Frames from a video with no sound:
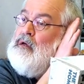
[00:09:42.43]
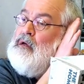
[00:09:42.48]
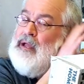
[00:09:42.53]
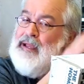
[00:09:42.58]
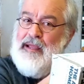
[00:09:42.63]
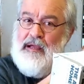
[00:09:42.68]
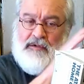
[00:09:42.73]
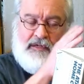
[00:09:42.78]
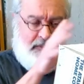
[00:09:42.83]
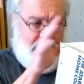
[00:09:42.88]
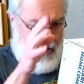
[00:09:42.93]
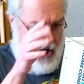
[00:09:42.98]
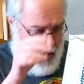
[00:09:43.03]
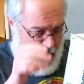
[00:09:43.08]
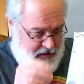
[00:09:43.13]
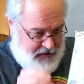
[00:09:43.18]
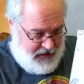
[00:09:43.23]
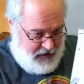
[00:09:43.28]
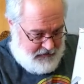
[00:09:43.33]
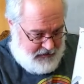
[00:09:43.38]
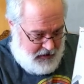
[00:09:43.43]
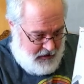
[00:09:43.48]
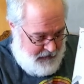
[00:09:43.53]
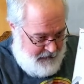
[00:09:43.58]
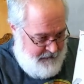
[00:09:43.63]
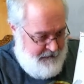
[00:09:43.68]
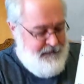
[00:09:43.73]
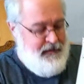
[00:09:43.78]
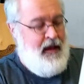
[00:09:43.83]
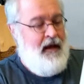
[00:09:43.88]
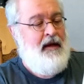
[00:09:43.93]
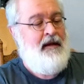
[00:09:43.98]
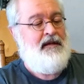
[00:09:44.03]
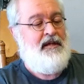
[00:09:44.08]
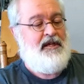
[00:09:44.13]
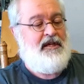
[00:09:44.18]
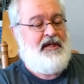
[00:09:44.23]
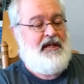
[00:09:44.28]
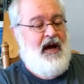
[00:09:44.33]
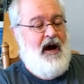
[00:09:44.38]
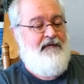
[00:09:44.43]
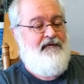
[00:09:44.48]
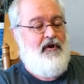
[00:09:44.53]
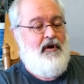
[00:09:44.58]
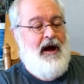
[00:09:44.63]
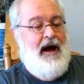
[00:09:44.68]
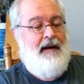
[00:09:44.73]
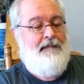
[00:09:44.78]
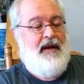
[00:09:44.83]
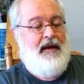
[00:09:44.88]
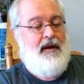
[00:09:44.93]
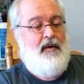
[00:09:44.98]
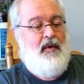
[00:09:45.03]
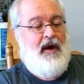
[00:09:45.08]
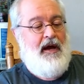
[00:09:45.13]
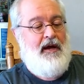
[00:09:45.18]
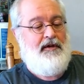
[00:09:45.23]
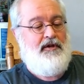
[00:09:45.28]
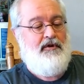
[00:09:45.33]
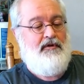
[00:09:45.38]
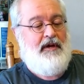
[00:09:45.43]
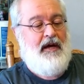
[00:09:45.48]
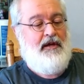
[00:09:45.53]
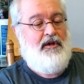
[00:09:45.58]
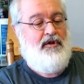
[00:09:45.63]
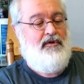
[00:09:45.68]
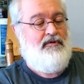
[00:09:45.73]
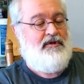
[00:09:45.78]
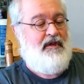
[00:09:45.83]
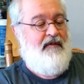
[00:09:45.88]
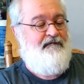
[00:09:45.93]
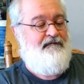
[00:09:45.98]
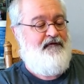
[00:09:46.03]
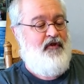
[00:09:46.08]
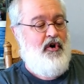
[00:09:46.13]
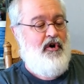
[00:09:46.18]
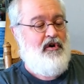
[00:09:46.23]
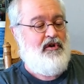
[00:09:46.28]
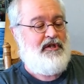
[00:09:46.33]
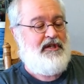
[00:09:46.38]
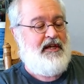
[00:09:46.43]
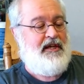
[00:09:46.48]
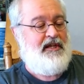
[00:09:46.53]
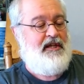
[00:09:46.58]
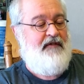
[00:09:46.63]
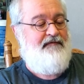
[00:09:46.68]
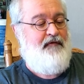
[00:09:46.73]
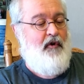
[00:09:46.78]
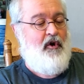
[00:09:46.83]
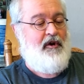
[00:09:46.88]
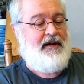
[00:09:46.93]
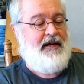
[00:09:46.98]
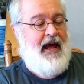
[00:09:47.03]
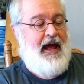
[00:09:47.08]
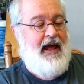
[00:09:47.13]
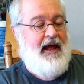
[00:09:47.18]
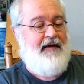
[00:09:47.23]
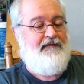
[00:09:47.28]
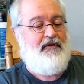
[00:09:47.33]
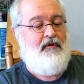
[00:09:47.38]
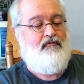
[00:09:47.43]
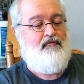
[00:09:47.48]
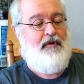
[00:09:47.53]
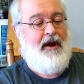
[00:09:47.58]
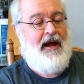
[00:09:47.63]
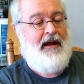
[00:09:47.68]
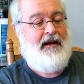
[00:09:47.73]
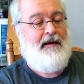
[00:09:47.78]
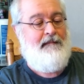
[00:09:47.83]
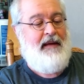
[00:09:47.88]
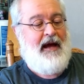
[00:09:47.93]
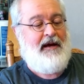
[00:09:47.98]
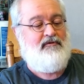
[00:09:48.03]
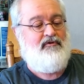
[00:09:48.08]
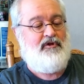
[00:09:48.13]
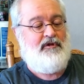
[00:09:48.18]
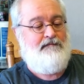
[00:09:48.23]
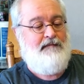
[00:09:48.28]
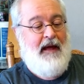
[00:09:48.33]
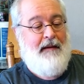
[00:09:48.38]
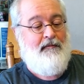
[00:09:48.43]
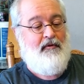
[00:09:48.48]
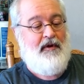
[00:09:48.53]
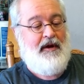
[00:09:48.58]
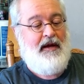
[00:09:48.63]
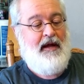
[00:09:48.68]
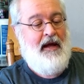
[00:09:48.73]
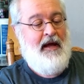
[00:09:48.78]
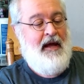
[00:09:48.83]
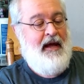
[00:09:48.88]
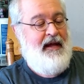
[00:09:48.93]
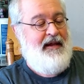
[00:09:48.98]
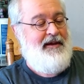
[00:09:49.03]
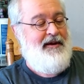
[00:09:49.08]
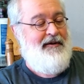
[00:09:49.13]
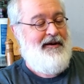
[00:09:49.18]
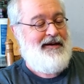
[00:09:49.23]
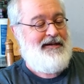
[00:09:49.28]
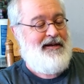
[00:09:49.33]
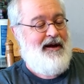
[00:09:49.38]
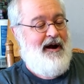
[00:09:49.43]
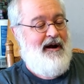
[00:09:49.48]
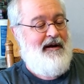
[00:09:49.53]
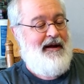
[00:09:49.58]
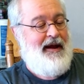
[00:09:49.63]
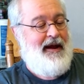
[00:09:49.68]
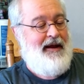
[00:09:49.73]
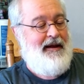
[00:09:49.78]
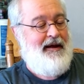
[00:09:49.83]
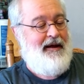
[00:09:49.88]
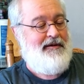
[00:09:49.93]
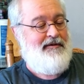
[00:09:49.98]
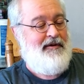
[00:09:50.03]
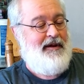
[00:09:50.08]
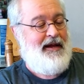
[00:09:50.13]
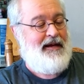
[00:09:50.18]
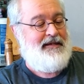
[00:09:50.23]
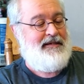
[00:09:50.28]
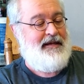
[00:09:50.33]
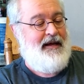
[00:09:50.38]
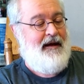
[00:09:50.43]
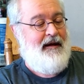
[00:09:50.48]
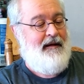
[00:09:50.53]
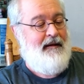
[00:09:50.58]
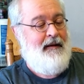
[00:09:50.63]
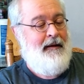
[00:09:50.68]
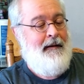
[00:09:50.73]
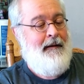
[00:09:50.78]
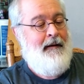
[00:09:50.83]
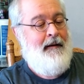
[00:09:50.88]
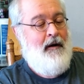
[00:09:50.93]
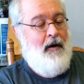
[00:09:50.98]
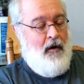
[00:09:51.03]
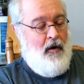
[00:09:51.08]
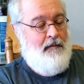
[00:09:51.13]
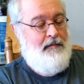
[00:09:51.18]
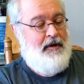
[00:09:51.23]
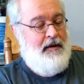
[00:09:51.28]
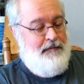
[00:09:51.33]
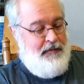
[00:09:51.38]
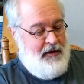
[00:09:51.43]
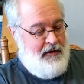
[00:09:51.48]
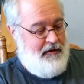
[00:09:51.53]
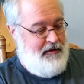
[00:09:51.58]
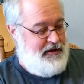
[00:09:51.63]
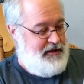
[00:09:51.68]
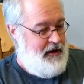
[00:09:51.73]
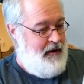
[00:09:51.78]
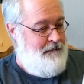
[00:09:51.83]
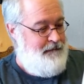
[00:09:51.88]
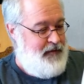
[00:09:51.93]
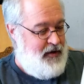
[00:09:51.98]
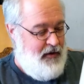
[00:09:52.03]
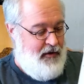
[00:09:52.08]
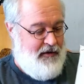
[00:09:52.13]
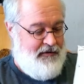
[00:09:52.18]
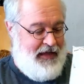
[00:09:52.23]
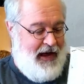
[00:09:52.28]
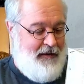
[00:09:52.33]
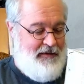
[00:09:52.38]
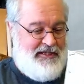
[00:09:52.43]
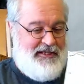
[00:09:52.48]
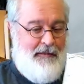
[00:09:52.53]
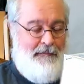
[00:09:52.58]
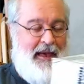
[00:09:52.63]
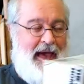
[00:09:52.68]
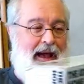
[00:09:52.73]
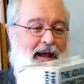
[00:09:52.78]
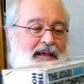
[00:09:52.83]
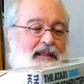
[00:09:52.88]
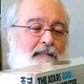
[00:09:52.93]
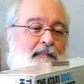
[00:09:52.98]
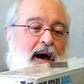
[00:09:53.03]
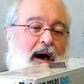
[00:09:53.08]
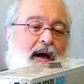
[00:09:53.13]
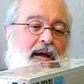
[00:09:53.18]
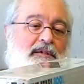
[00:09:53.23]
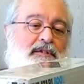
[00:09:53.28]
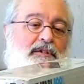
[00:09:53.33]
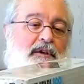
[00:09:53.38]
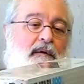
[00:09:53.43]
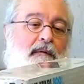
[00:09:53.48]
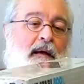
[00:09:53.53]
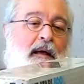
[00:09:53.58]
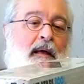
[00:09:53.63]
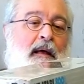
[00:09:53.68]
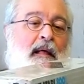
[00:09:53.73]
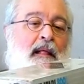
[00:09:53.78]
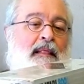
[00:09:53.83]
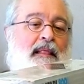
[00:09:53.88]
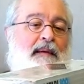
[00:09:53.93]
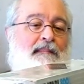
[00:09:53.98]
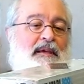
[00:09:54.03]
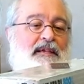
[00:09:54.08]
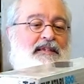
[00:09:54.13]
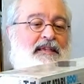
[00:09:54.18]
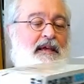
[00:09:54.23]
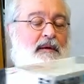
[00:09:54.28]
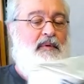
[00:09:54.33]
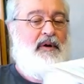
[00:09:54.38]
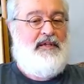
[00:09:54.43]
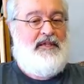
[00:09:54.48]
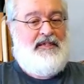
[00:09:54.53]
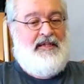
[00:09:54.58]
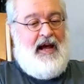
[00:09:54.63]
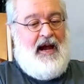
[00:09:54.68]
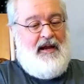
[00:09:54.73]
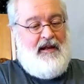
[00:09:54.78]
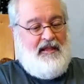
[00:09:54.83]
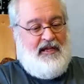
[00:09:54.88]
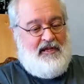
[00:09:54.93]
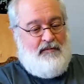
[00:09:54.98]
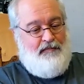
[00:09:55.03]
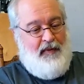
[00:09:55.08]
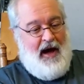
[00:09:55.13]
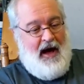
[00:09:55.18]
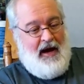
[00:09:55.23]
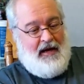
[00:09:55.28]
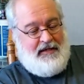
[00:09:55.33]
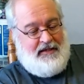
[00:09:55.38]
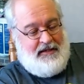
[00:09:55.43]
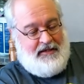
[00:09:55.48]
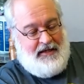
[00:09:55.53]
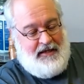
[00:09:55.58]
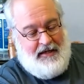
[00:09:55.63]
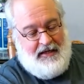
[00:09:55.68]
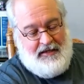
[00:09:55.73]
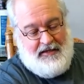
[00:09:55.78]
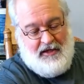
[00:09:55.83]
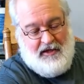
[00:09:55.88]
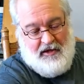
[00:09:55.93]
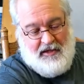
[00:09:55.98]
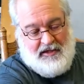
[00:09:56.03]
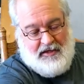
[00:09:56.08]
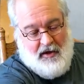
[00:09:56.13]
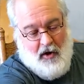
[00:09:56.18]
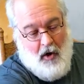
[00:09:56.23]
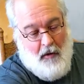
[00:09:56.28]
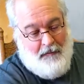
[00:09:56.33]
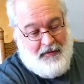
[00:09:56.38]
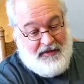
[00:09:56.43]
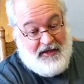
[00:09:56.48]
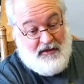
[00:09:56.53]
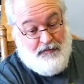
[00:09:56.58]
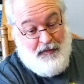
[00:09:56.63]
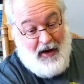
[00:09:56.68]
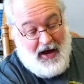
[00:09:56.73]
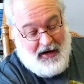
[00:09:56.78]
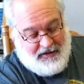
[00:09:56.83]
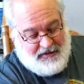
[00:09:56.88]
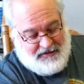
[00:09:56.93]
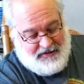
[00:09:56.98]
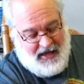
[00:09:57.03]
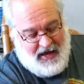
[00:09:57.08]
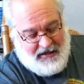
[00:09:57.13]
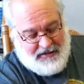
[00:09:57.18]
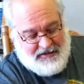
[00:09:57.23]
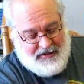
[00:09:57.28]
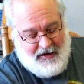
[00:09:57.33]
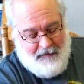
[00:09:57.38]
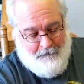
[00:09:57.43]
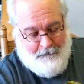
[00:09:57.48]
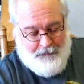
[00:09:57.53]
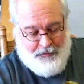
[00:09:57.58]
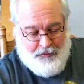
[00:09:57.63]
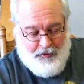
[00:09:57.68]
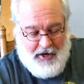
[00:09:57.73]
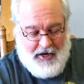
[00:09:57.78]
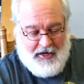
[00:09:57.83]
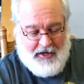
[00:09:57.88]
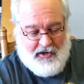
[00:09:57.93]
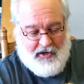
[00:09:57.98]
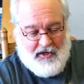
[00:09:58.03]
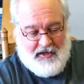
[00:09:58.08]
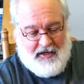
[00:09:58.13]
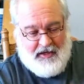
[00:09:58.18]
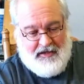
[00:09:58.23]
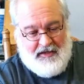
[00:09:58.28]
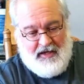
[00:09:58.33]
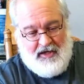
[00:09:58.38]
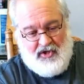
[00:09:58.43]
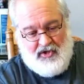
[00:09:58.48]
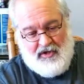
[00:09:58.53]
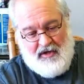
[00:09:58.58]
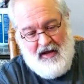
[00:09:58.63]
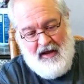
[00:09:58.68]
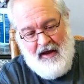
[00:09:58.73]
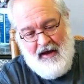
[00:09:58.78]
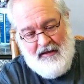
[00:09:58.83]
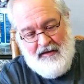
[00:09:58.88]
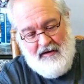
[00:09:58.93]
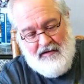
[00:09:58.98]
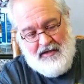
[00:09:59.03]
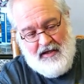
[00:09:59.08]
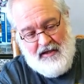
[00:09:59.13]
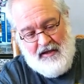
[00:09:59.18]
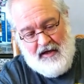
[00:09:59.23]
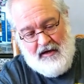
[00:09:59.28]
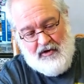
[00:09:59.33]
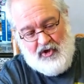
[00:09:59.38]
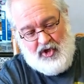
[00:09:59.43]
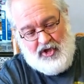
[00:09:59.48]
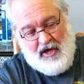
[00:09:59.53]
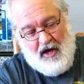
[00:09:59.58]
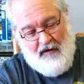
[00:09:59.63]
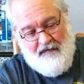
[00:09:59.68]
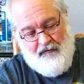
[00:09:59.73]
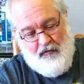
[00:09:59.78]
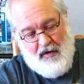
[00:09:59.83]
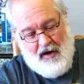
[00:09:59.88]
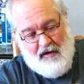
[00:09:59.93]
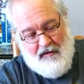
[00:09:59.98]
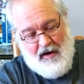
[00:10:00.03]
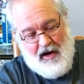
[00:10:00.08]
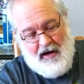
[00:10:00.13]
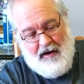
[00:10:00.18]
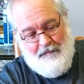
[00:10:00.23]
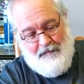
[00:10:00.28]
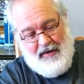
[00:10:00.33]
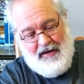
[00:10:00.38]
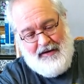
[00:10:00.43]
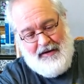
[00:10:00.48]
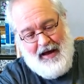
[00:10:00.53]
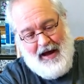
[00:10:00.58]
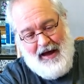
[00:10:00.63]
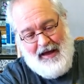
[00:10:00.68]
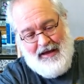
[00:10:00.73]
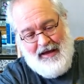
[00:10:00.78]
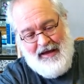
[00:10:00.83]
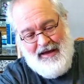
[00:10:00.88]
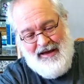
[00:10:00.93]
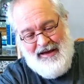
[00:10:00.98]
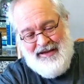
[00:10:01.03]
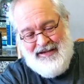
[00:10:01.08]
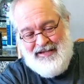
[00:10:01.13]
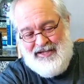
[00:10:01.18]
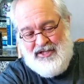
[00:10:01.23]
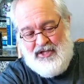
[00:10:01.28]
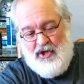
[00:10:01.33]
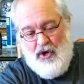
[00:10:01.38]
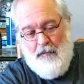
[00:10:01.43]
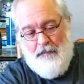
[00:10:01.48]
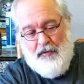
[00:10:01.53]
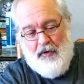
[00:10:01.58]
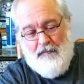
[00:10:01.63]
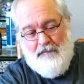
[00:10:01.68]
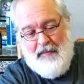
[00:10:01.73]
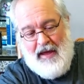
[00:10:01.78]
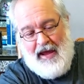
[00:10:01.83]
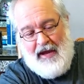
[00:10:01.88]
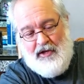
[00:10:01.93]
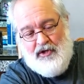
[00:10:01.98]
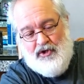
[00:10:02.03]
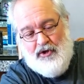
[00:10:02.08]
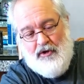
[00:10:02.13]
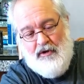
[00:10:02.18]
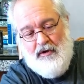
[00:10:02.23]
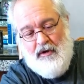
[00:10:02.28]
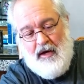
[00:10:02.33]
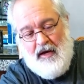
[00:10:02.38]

I hear some cars out there. Discover how many ways you can use the full 64K of the random access memory in your Atari 800XL home computer. So, cool. That was the back of the box. So, Let me see what side of this box is easiest to open. This box is actually in pretty good condition. There's a little shelf wear on it, but not super major,